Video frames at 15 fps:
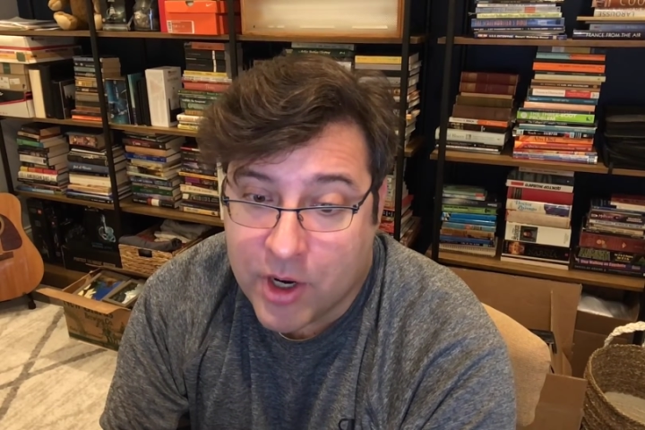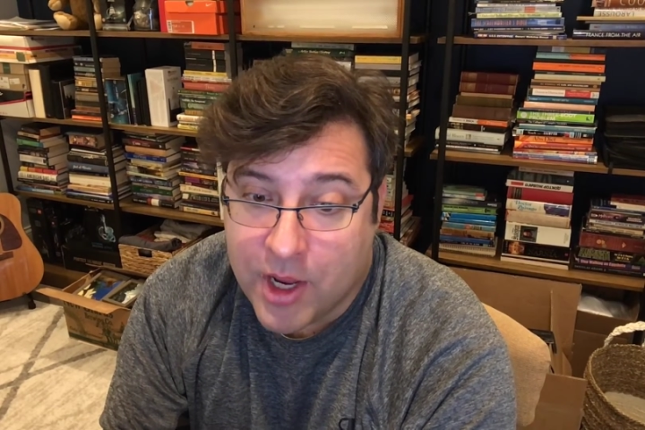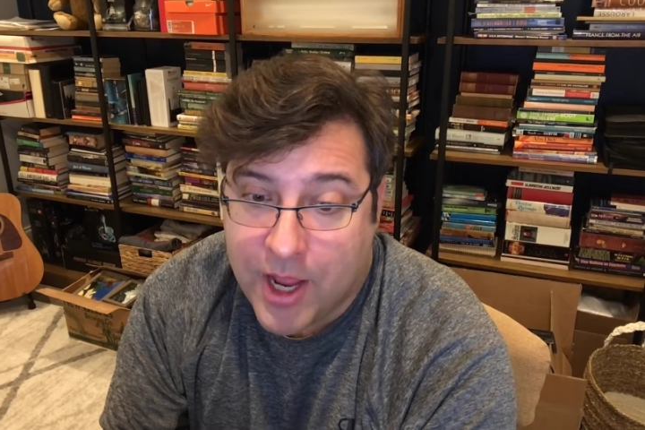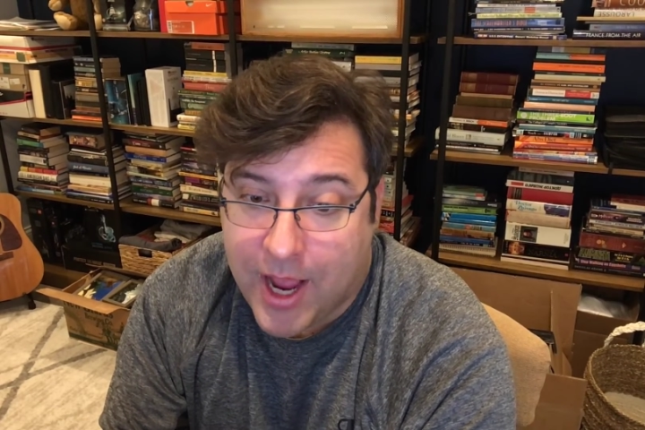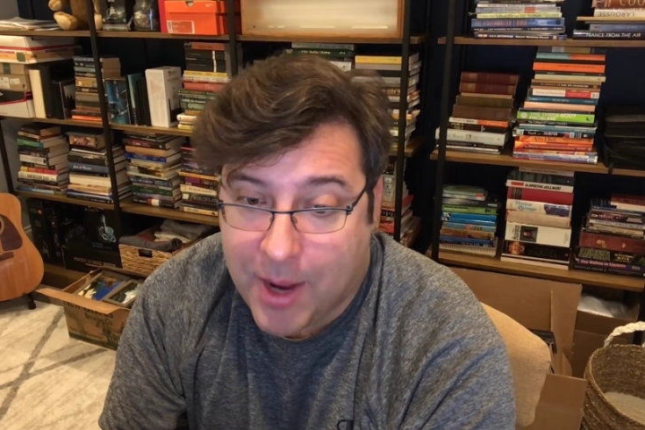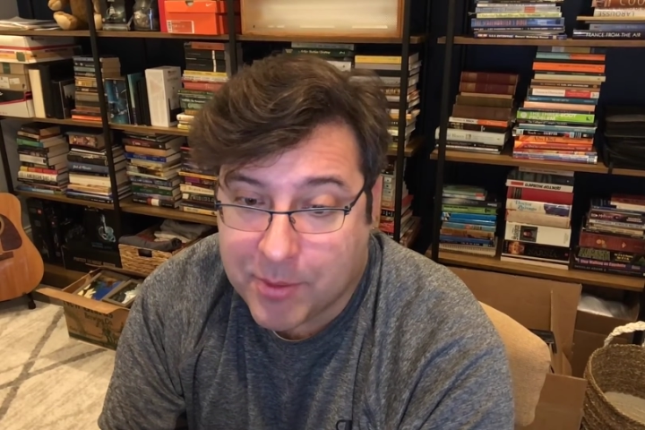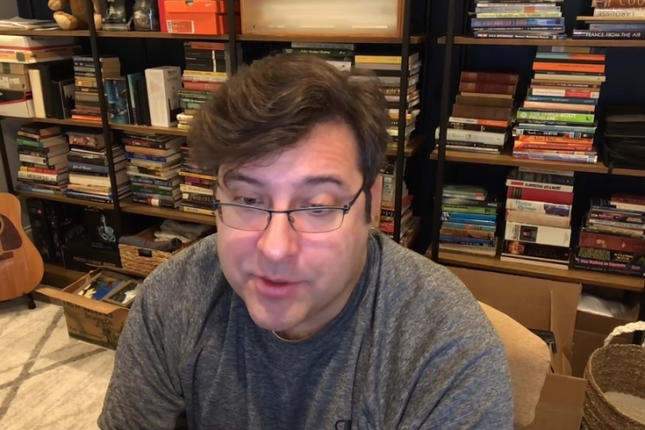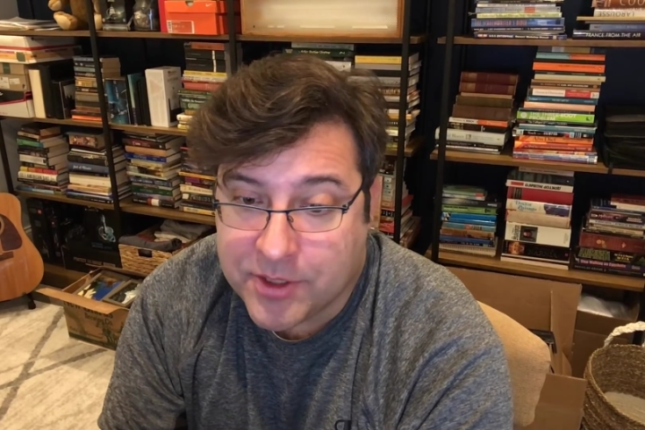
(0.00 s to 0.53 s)

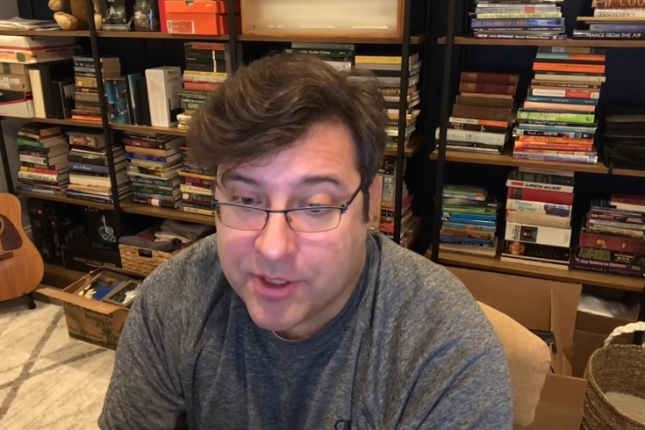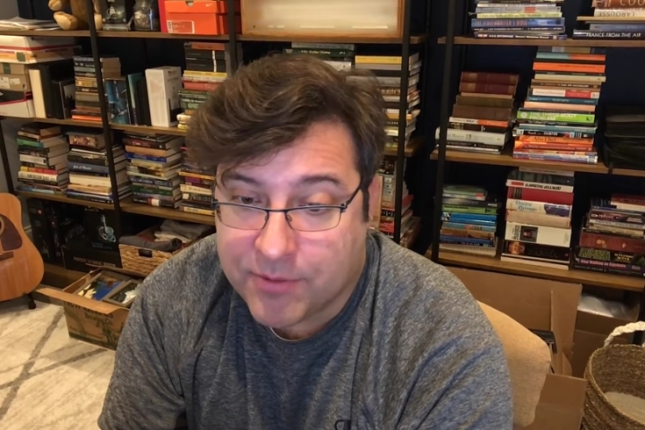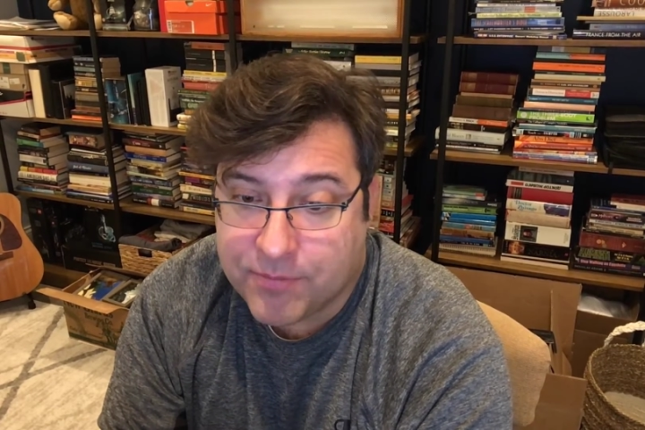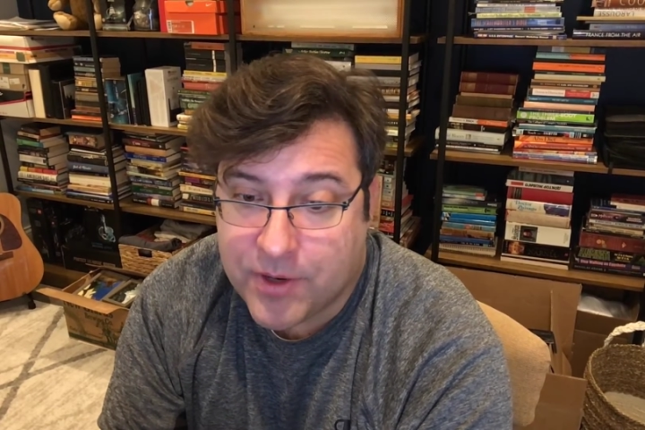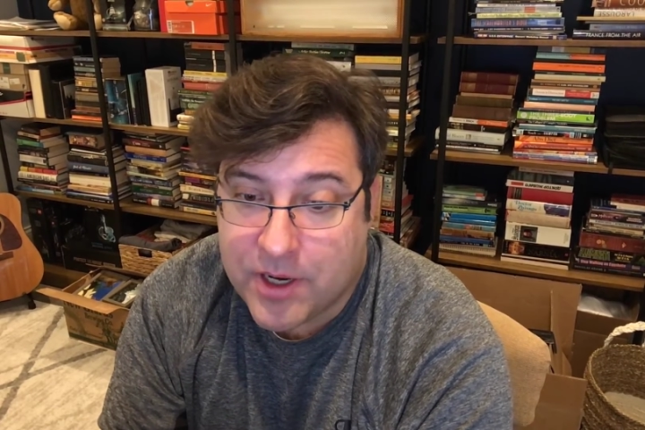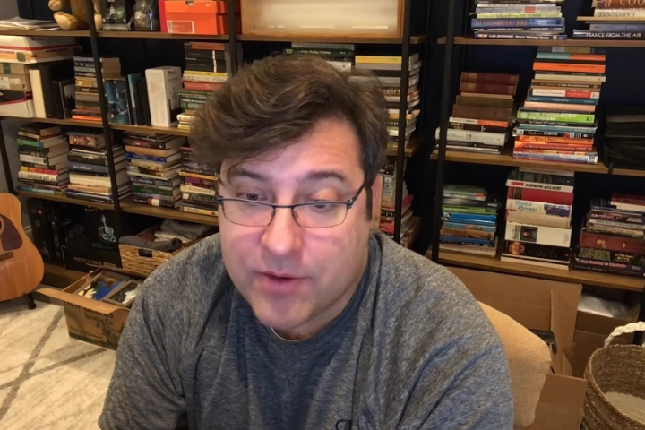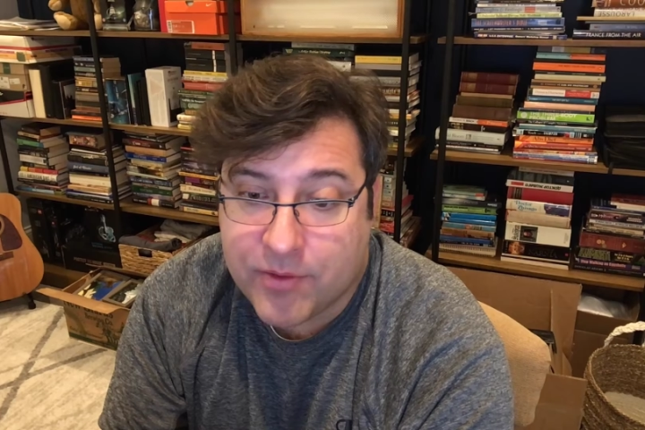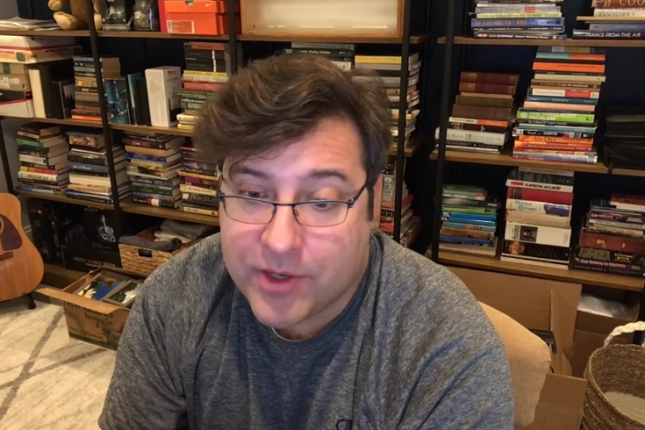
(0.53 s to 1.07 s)
I wasn't
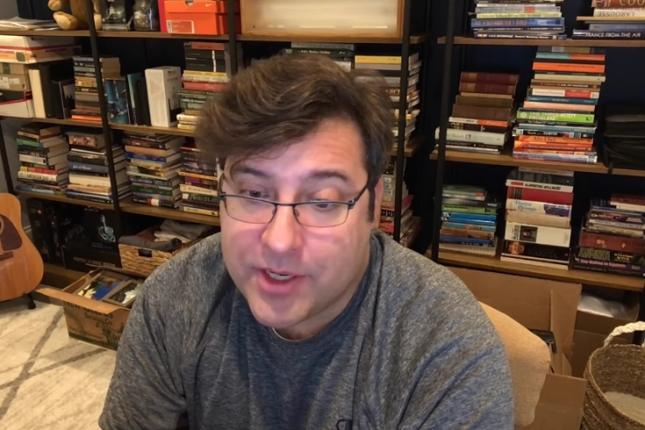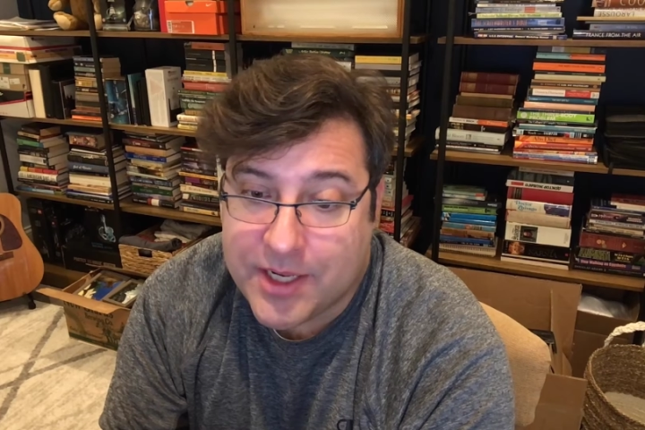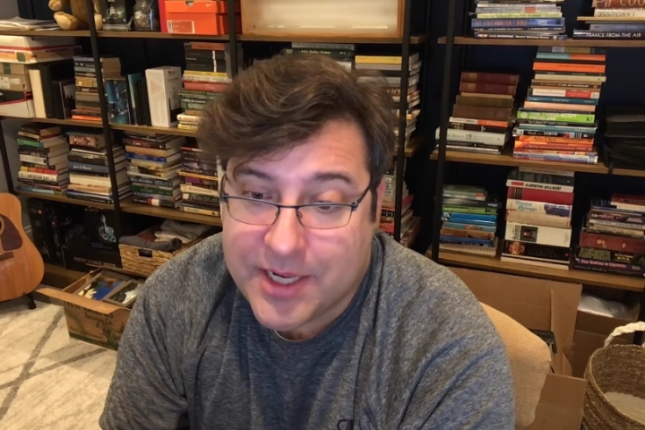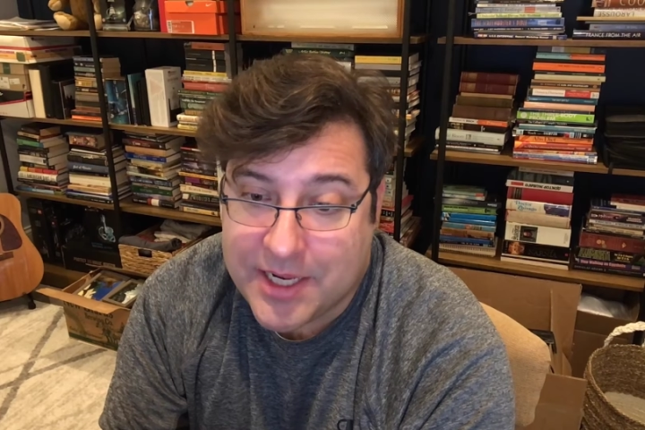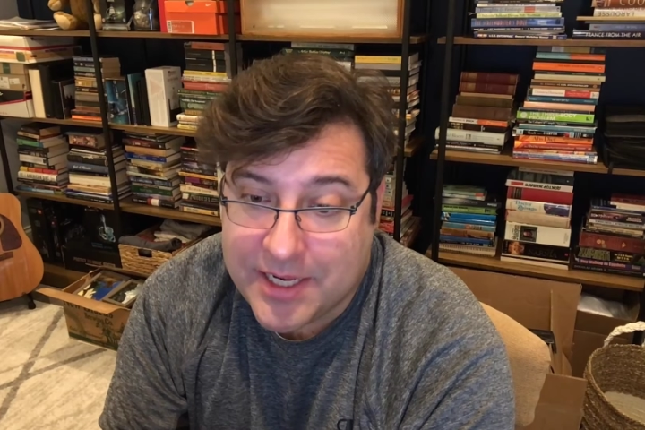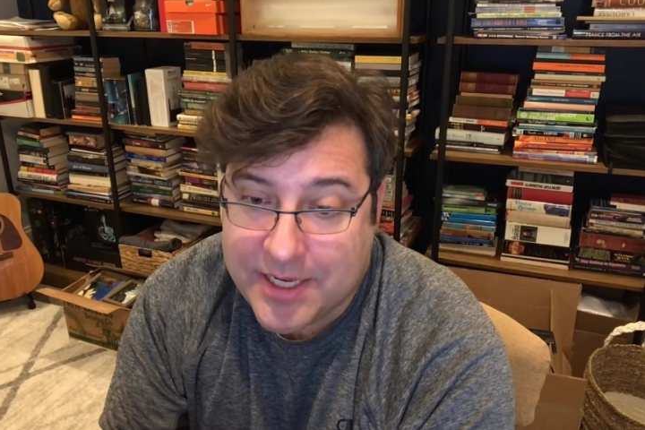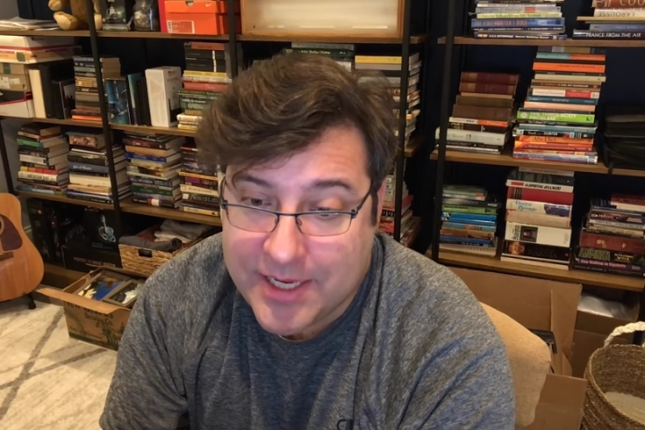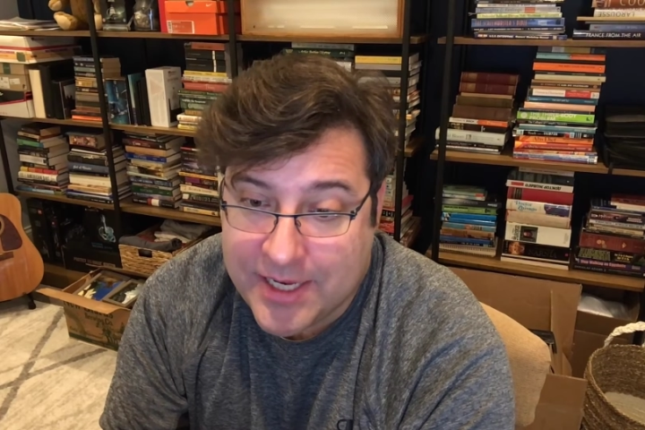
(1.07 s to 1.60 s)
afraid of it
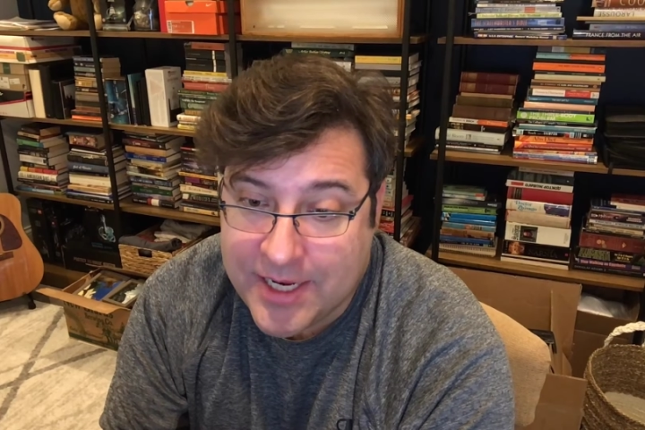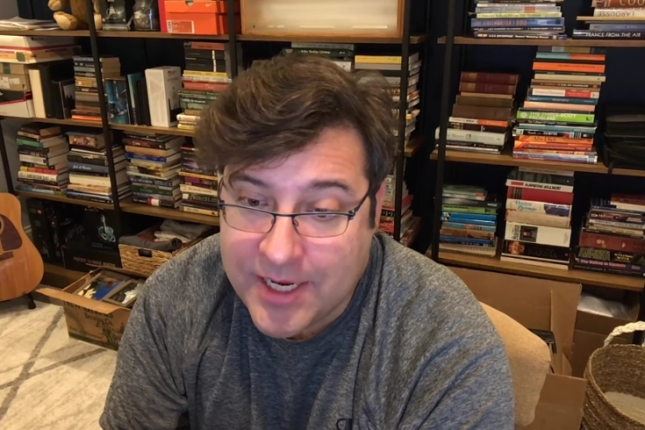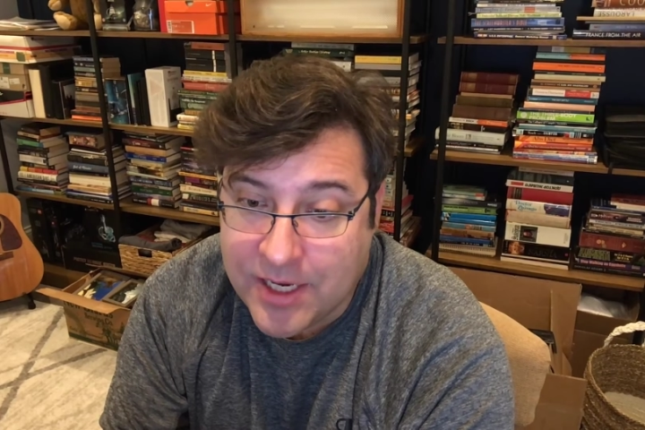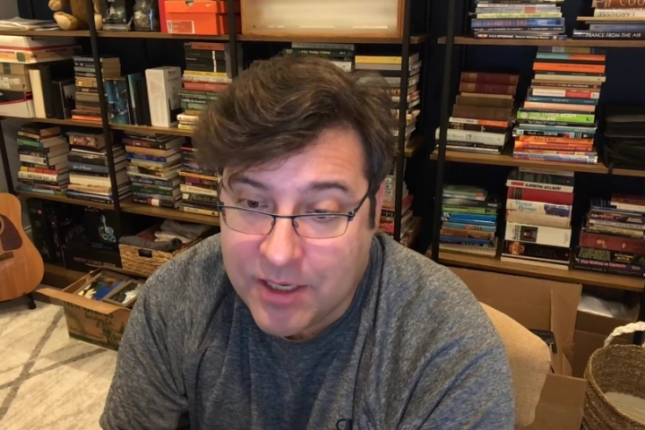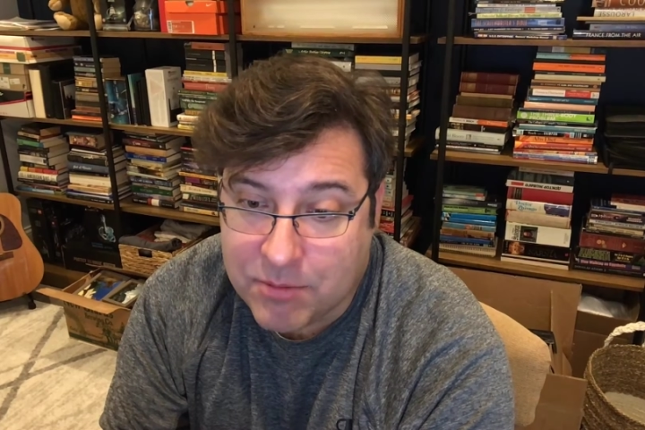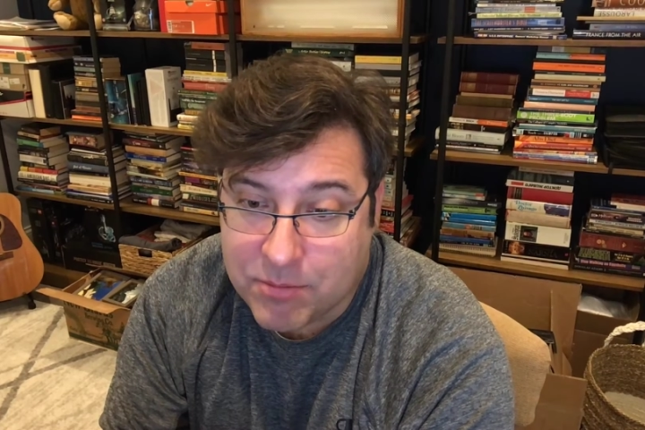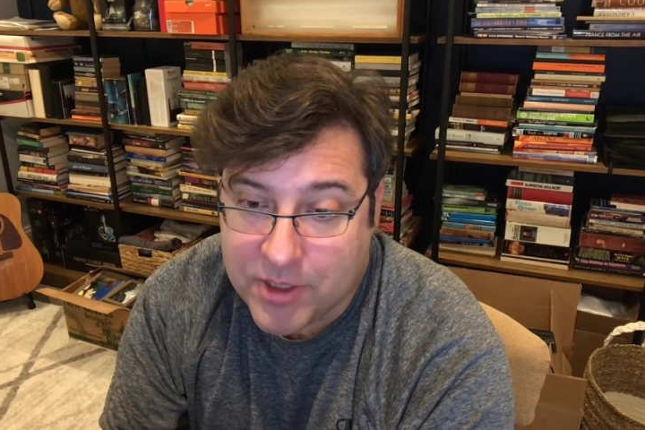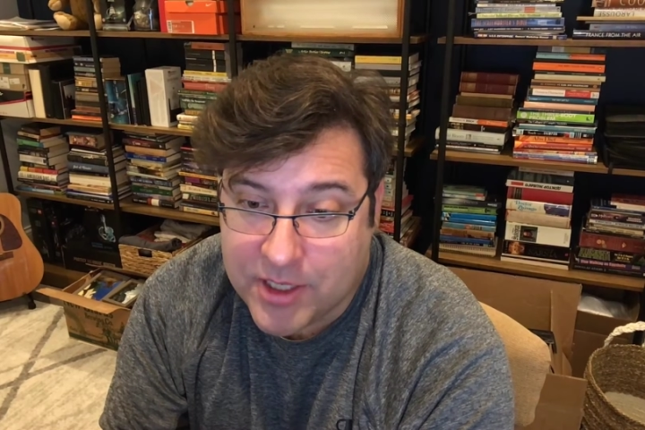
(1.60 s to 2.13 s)

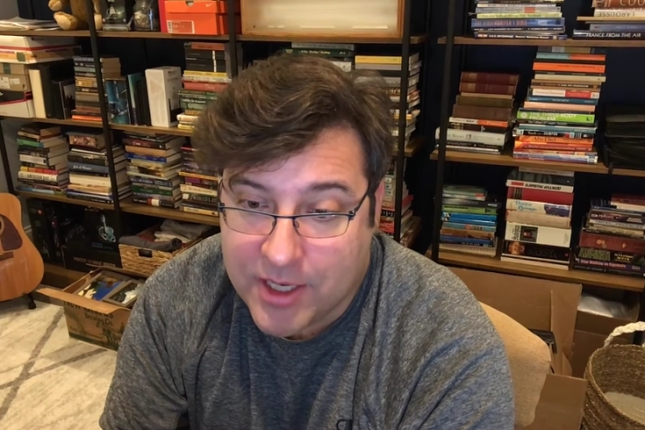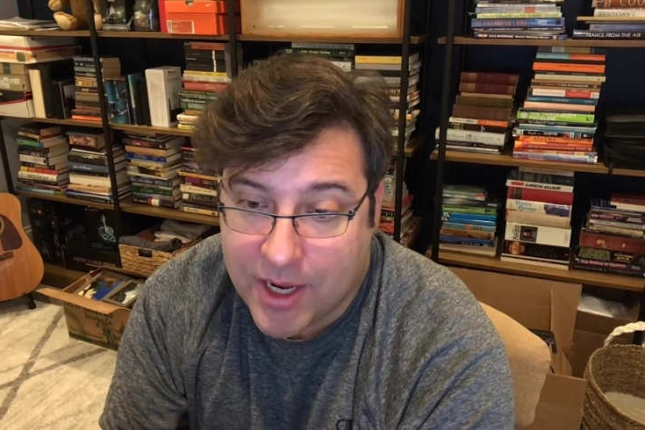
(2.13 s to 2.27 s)
eating me.